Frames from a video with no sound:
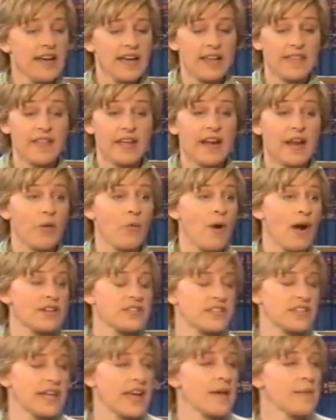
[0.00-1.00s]
And then I
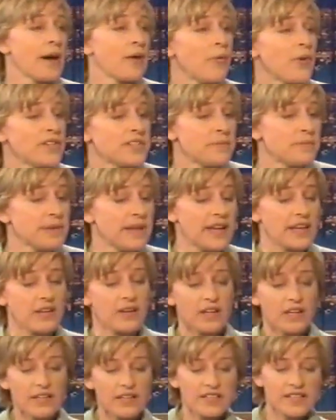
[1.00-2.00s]
watched the game. I wasn't
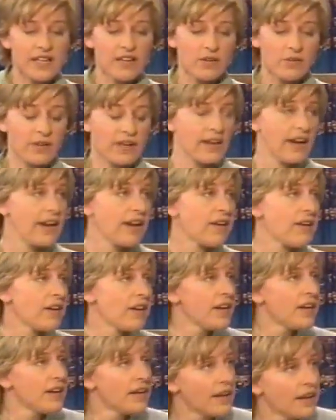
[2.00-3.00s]
planning on it because I don't
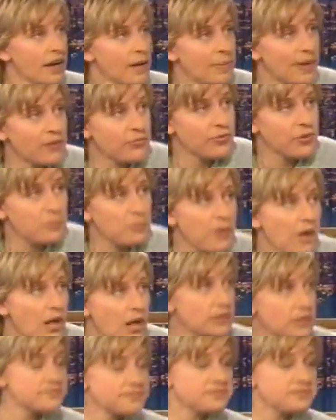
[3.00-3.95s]
care about football.